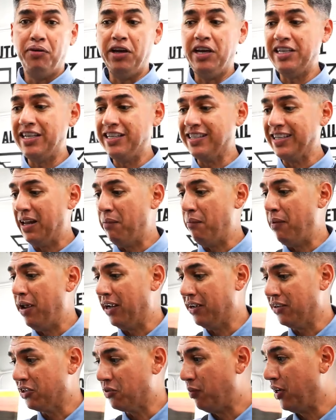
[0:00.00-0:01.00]
PJ is gonna
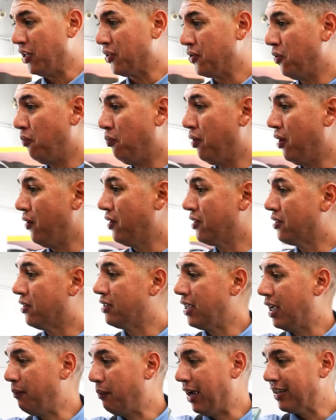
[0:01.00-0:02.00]
make a special appearance
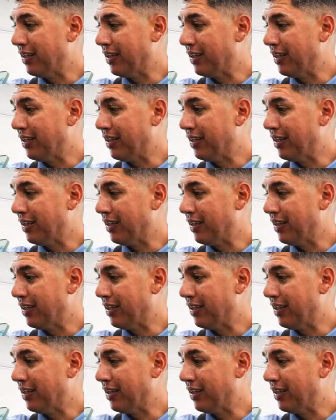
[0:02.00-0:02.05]
because I'm